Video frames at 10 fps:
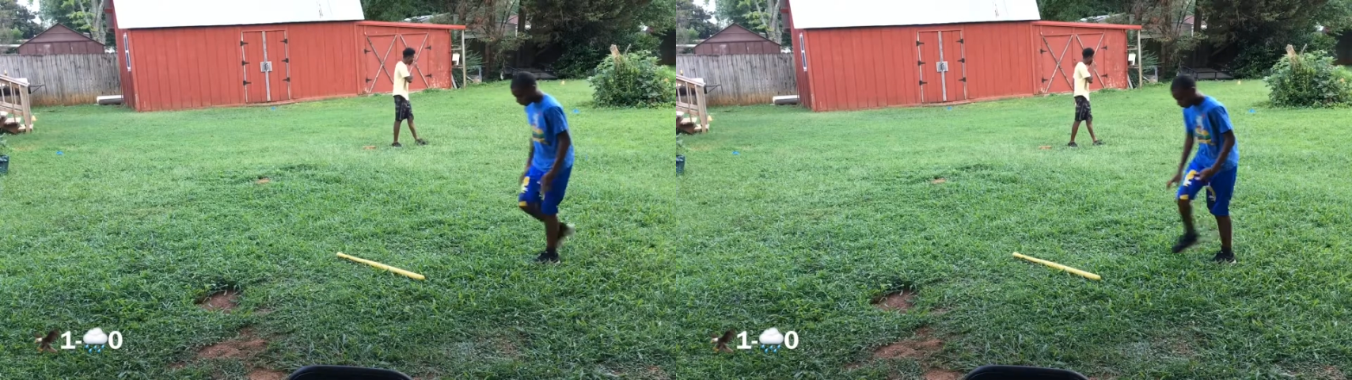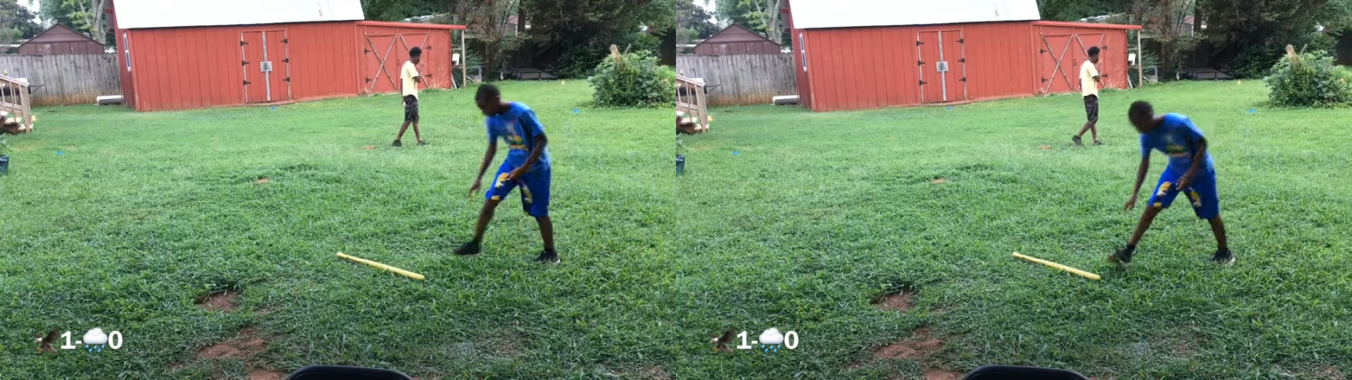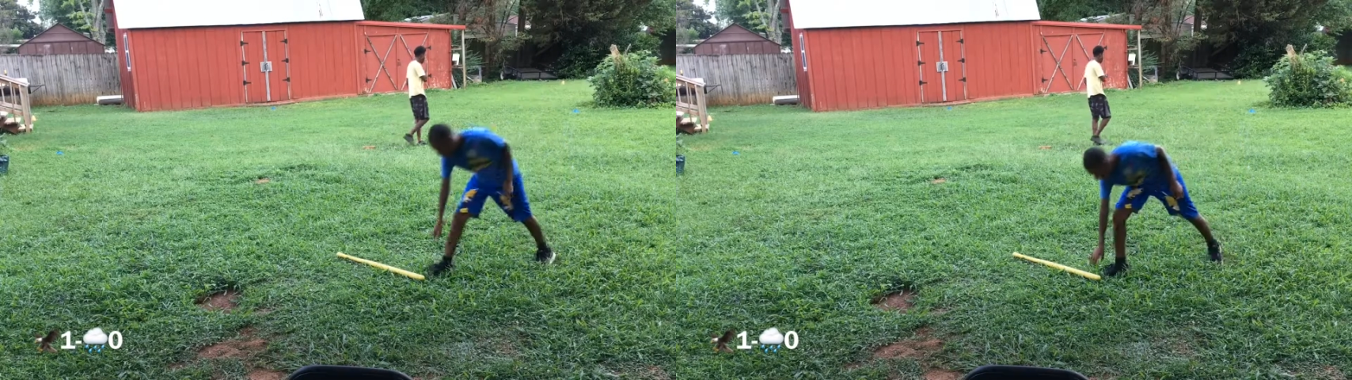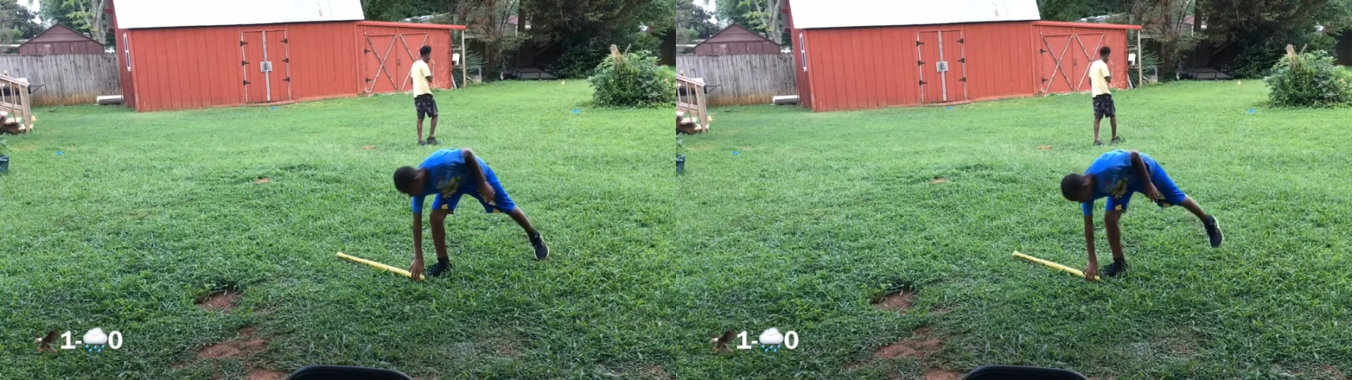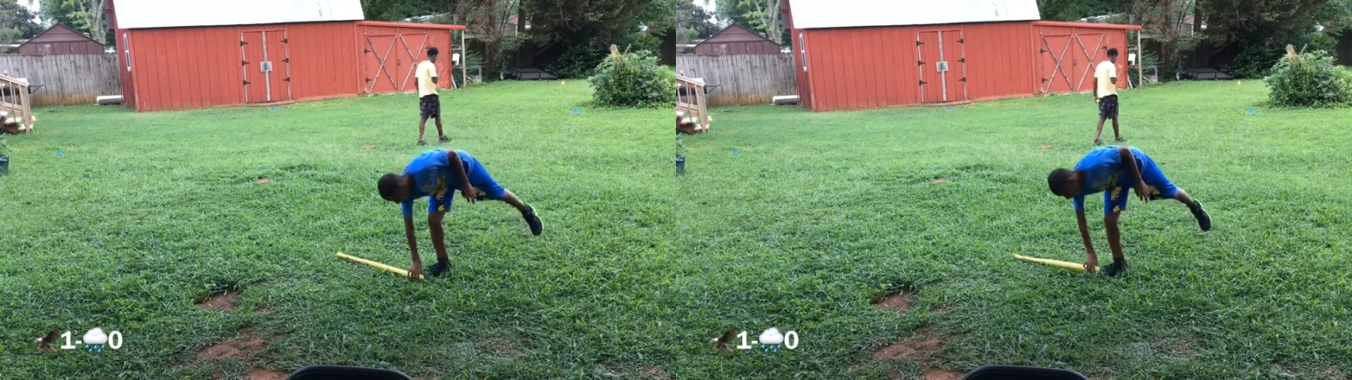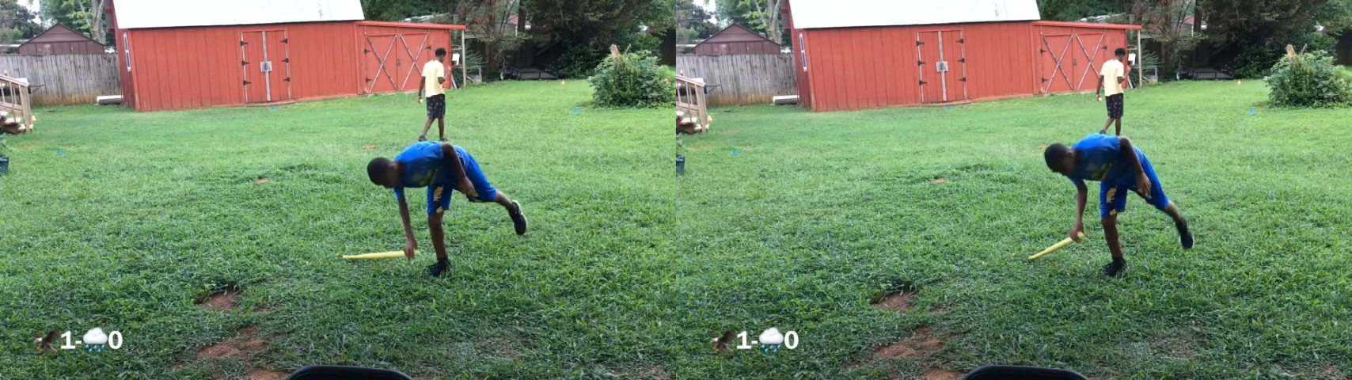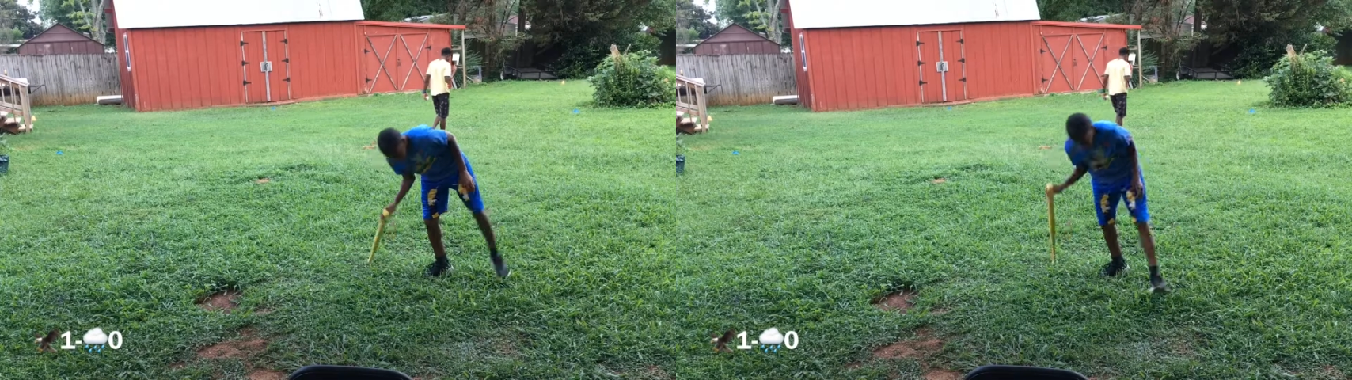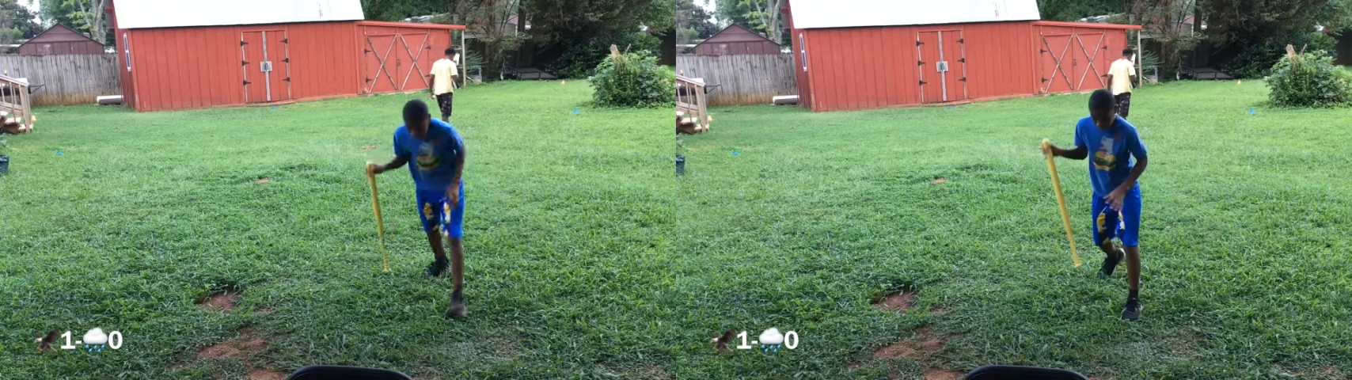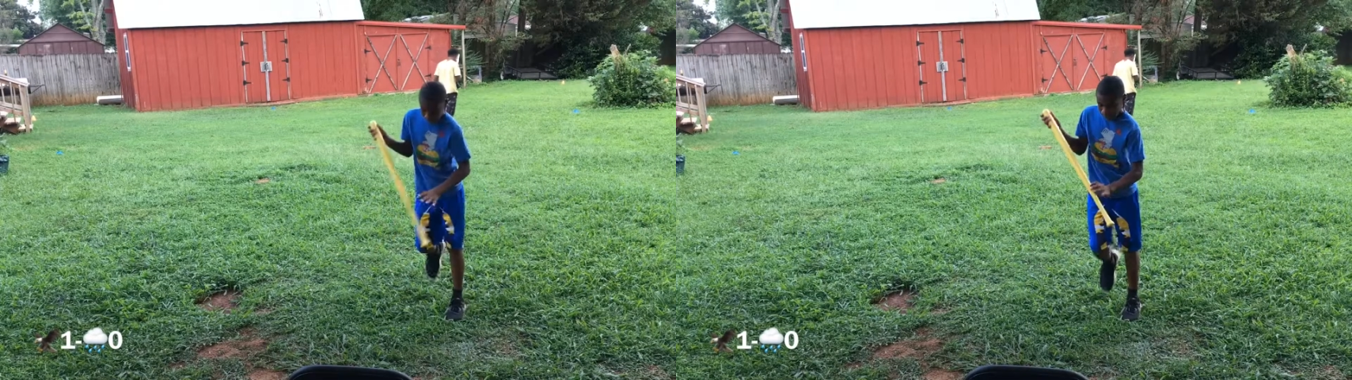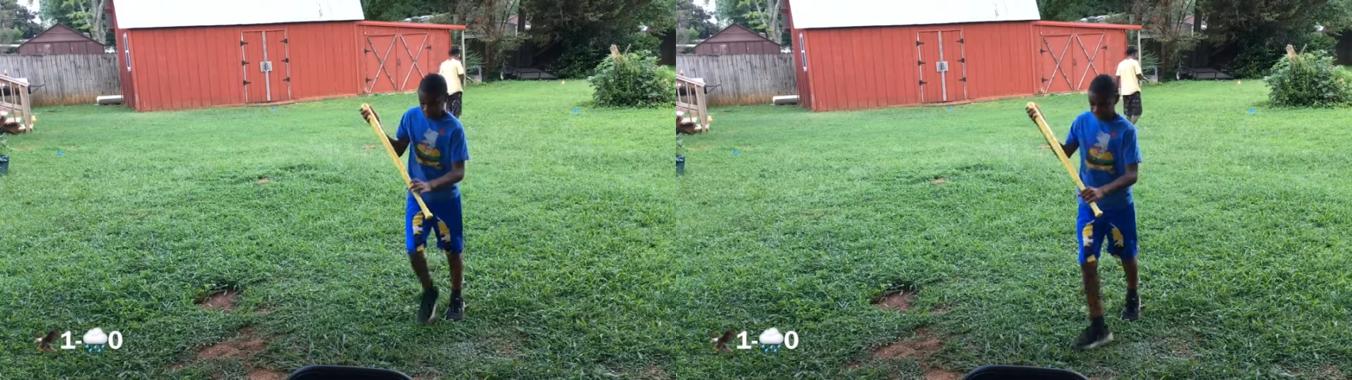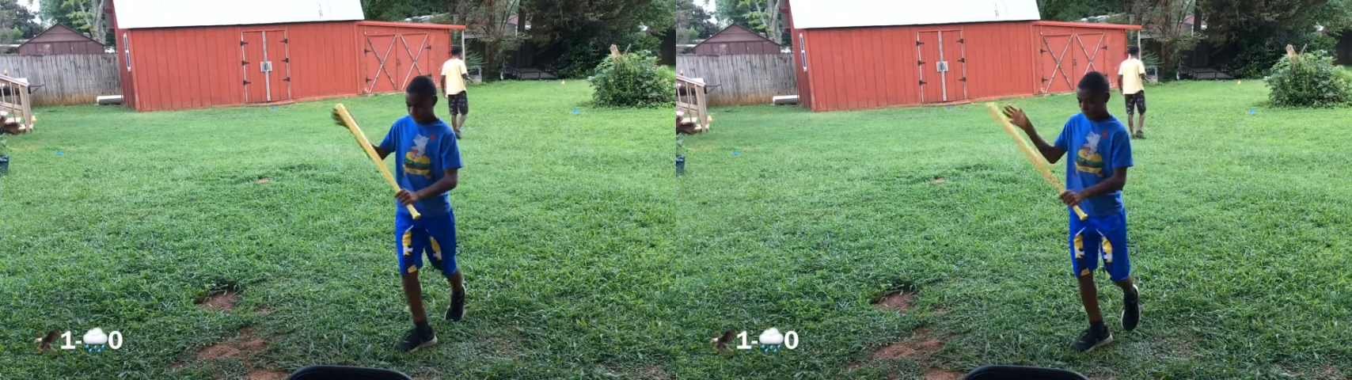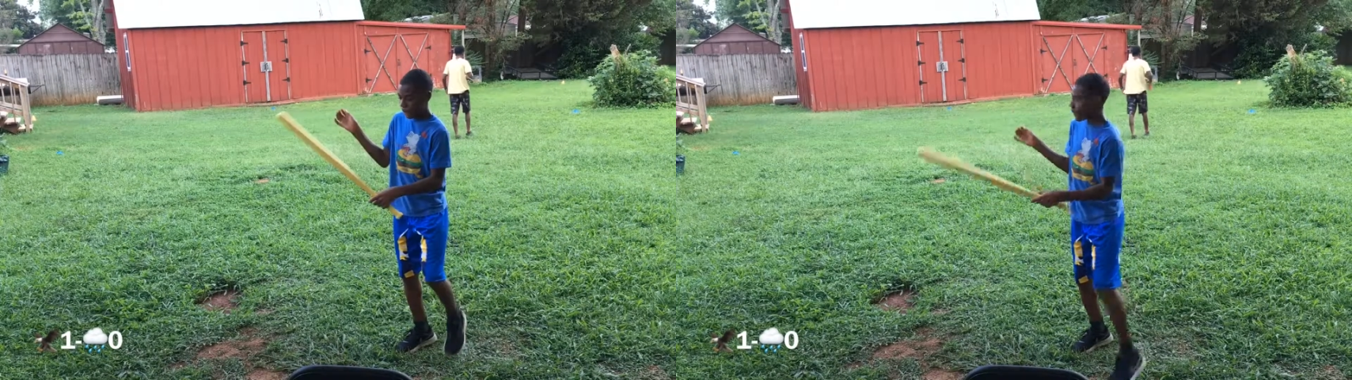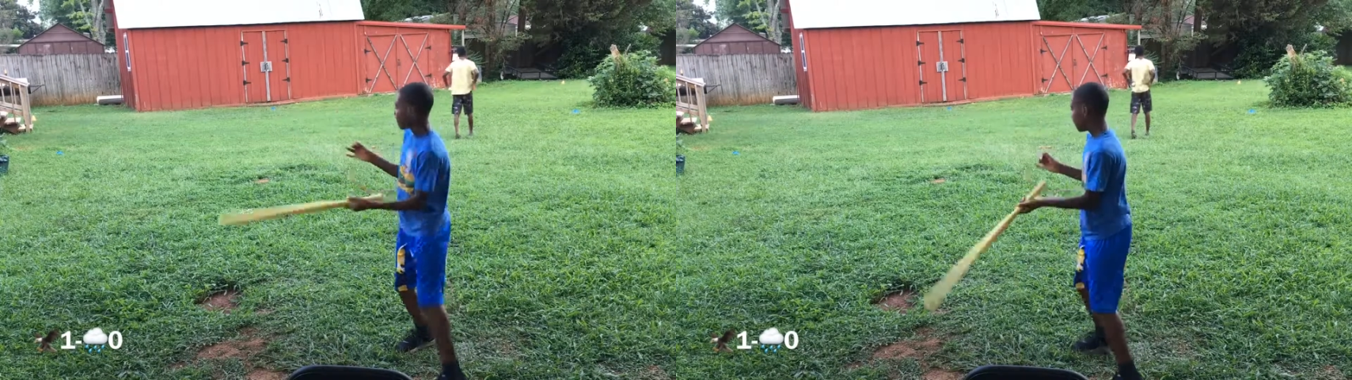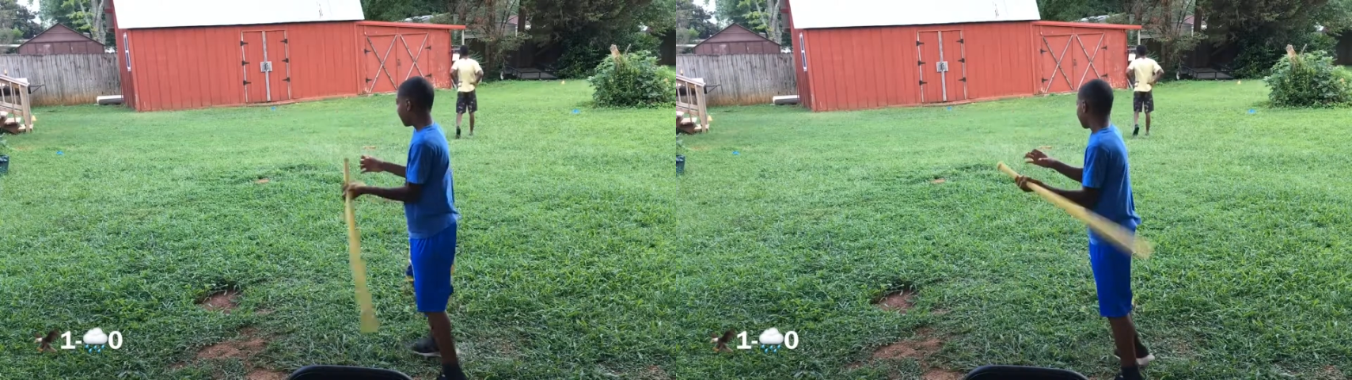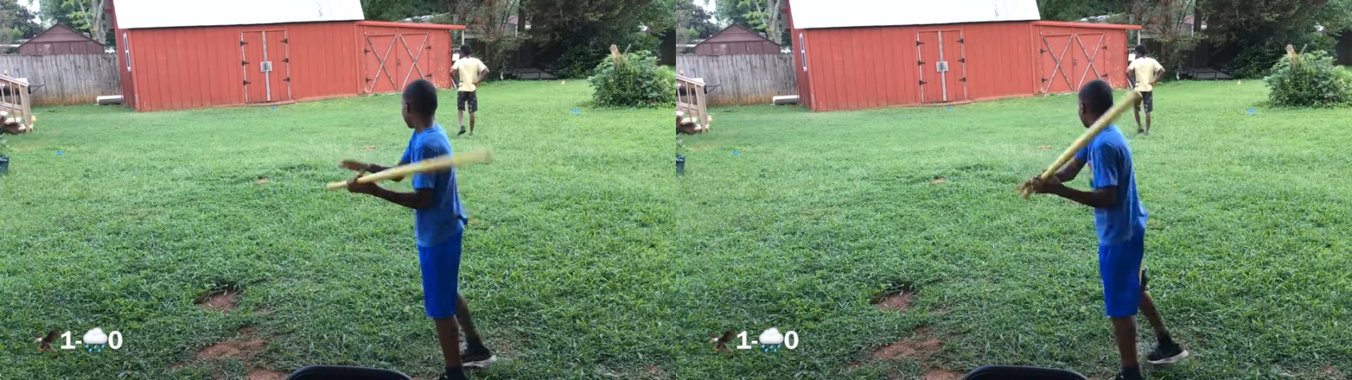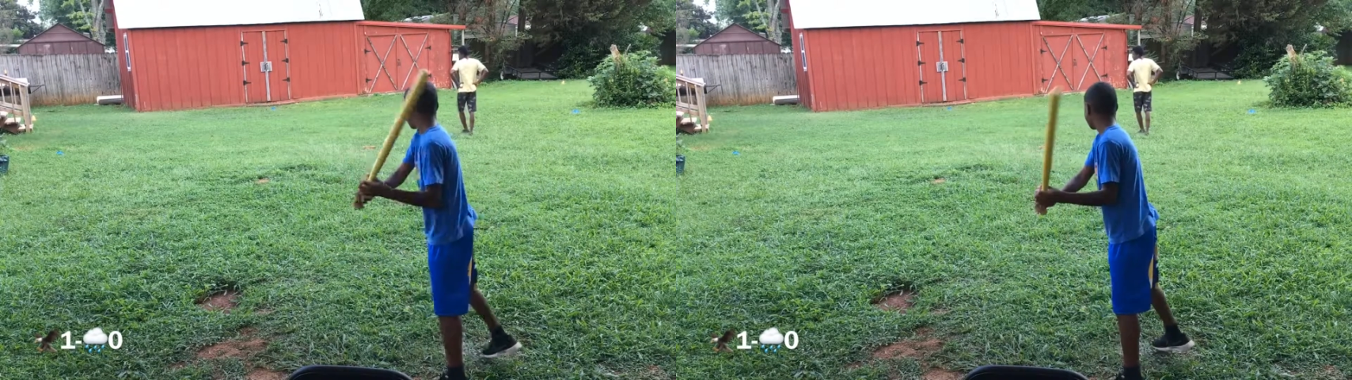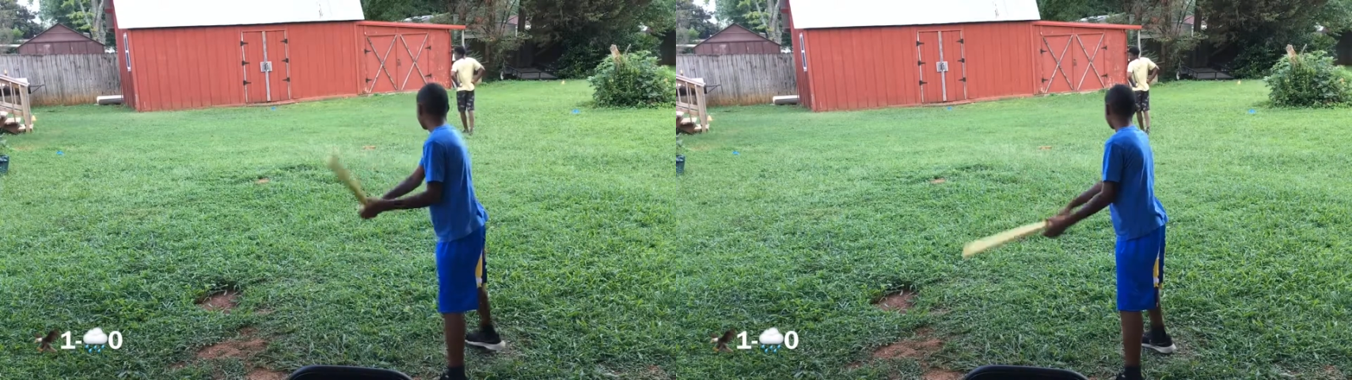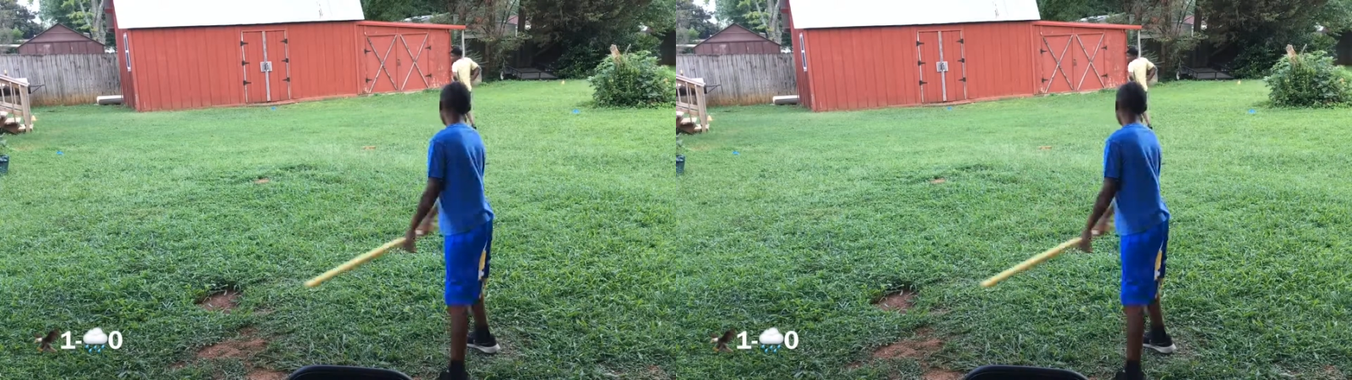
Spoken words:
(no speaker visible)